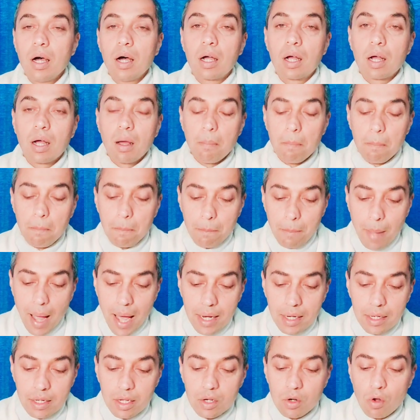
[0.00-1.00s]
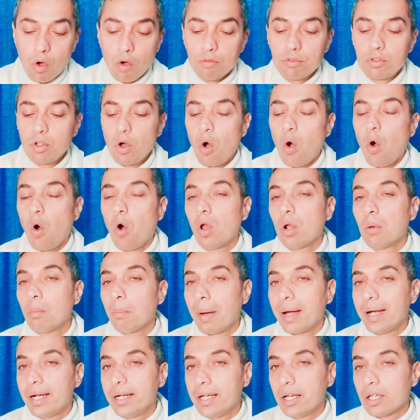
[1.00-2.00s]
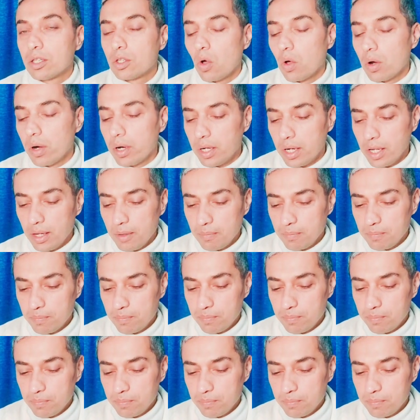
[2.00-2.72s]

a companion of the Almighty Authority